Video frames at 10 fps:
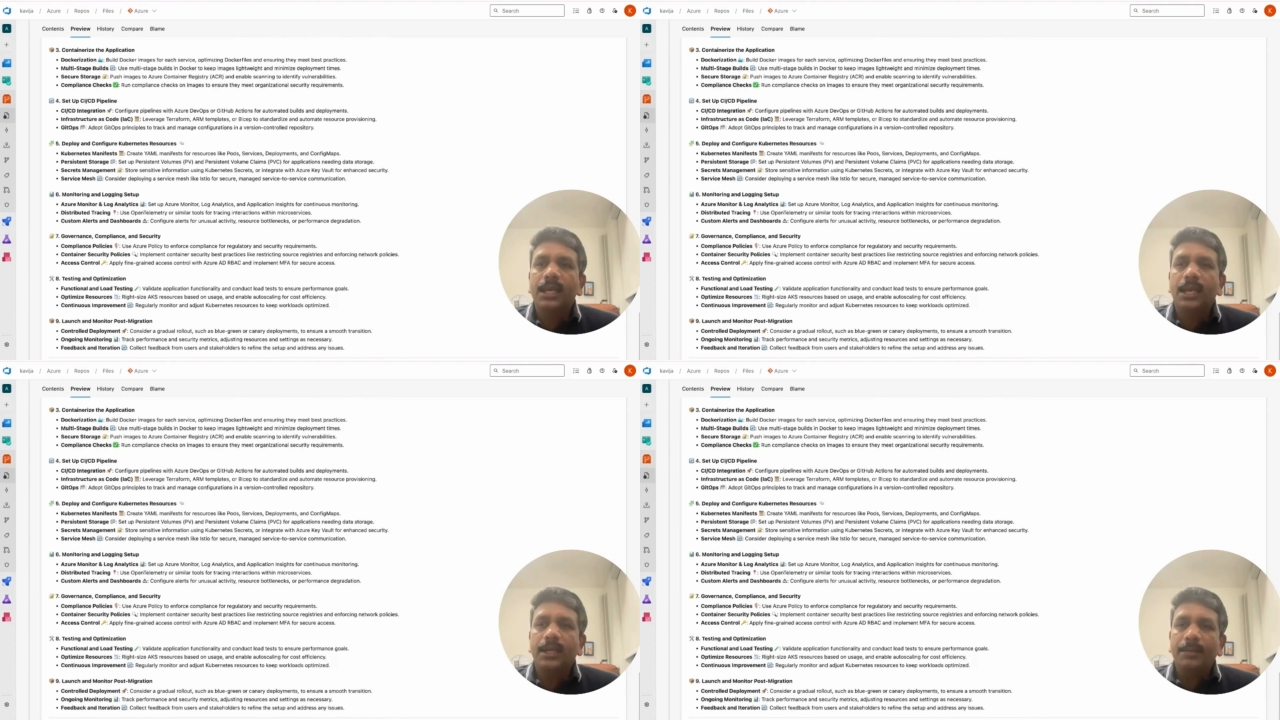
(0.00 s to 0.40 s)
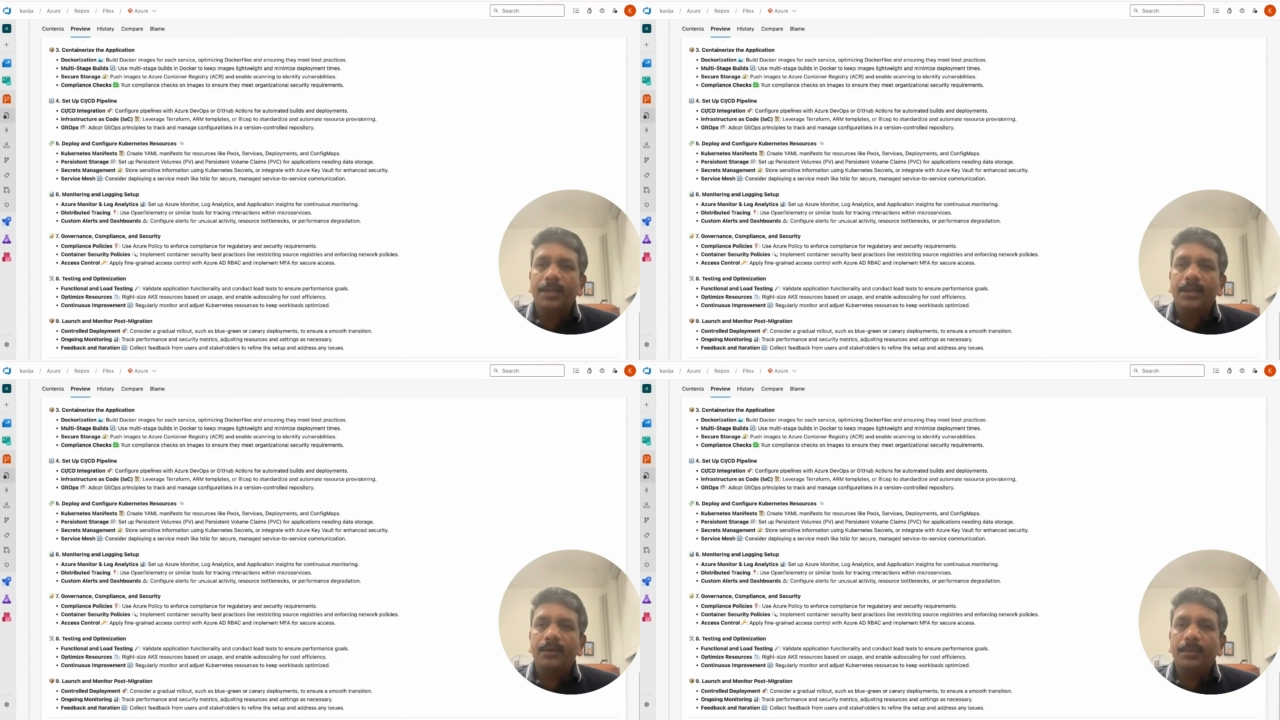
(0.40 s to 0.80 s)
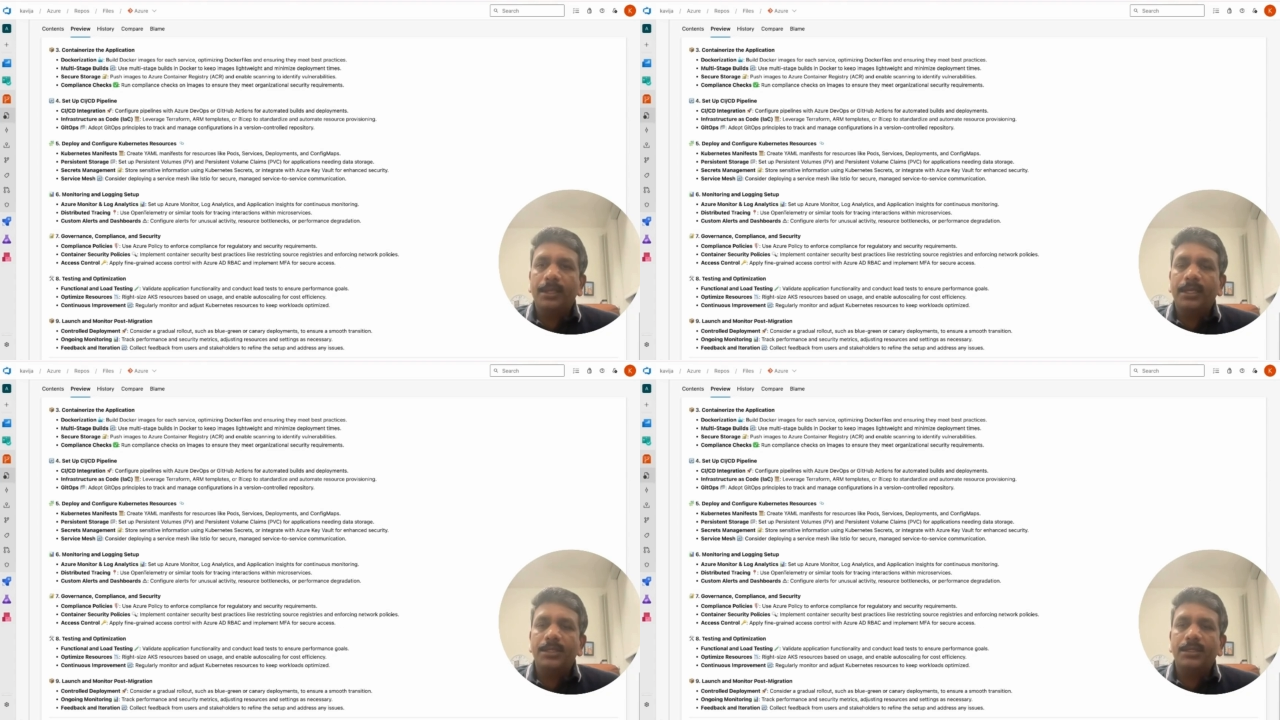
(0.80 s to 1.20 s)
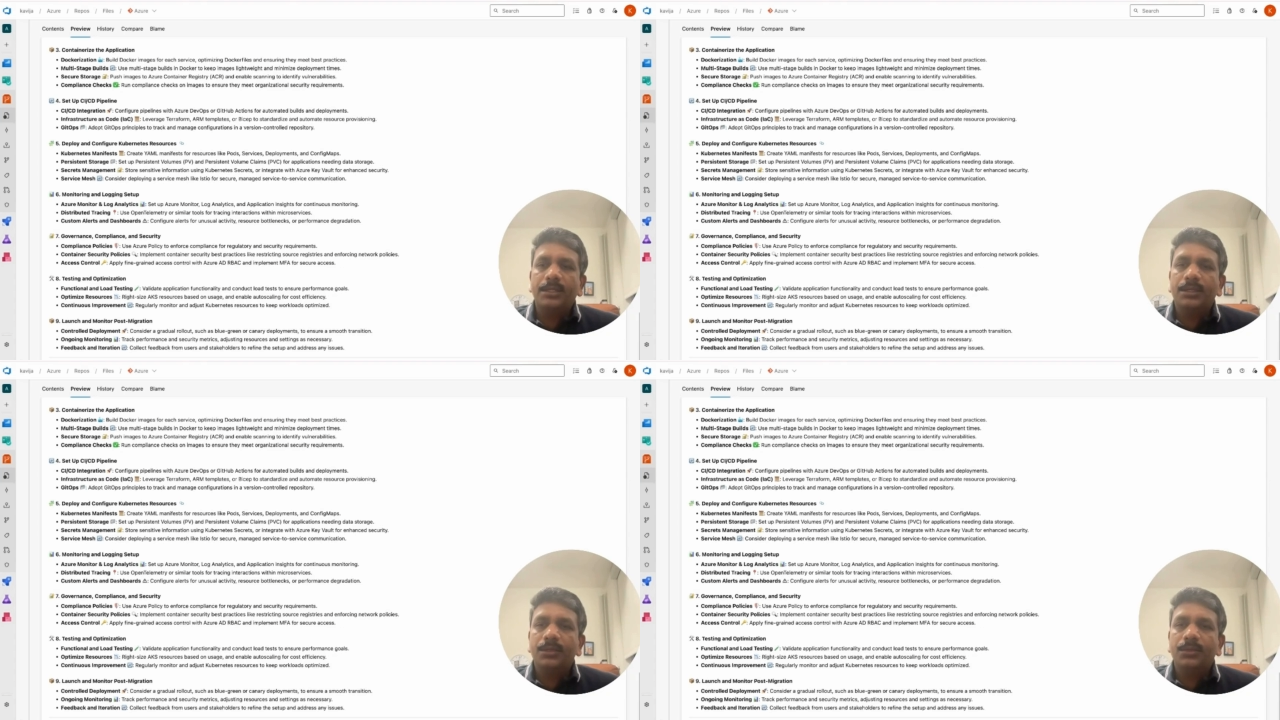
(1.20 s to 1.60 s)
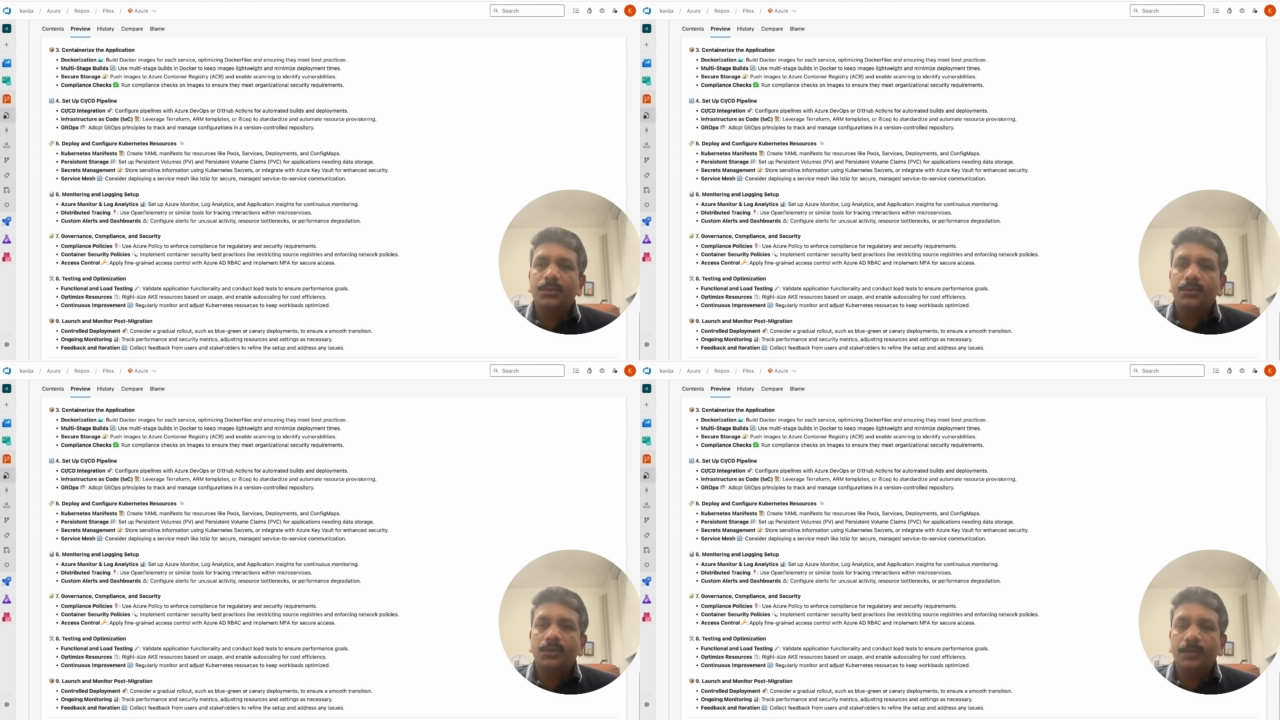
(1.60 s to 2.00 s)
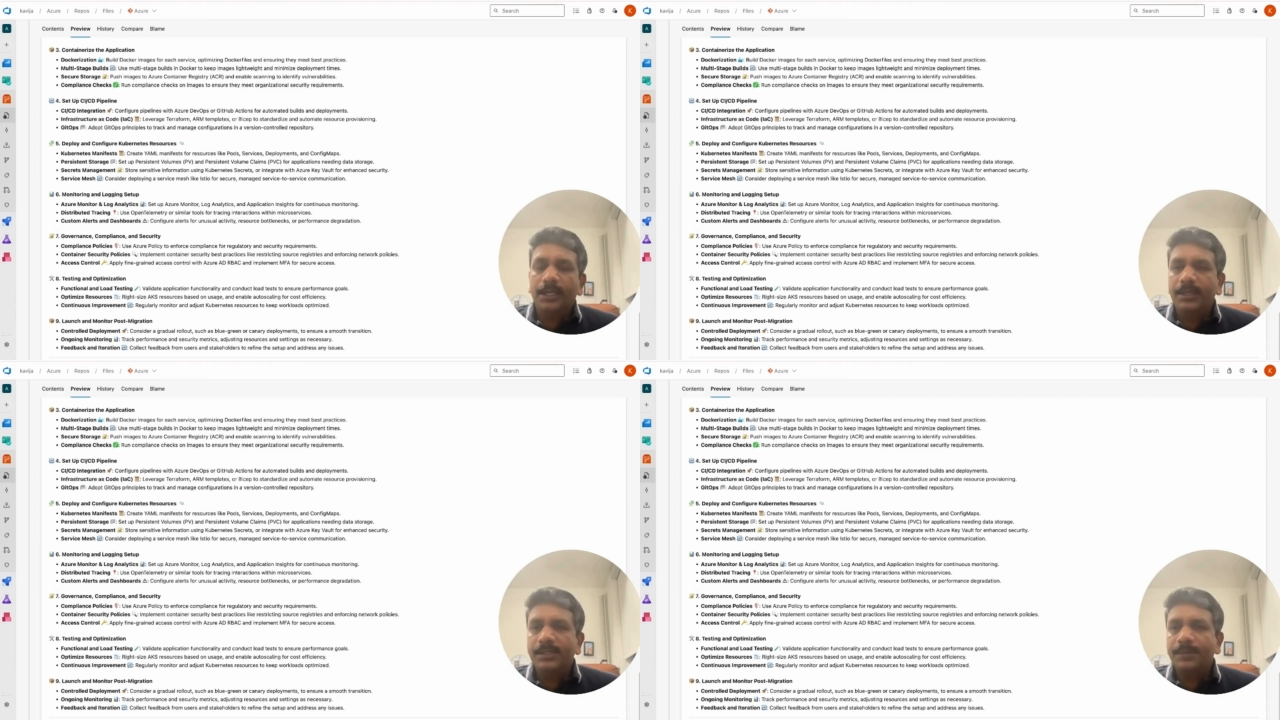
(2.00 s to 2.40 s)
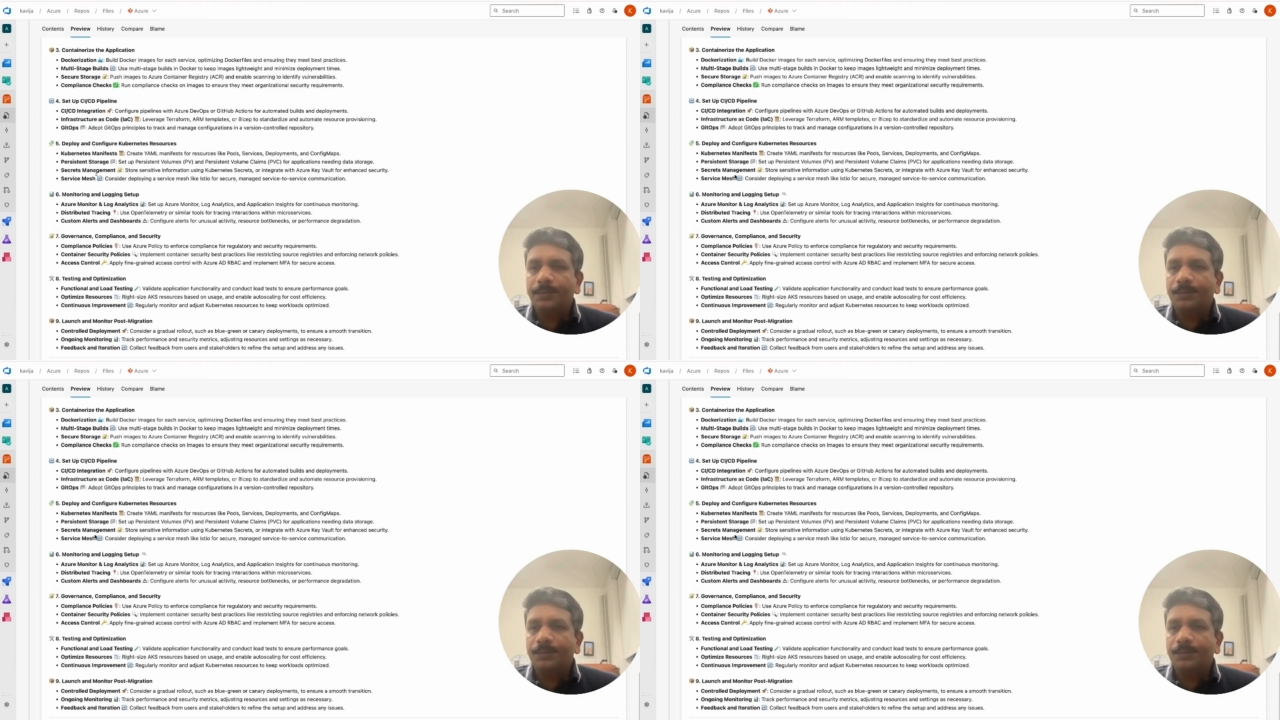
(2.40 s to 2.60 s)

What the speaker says: and deploy your application into Kubernetes.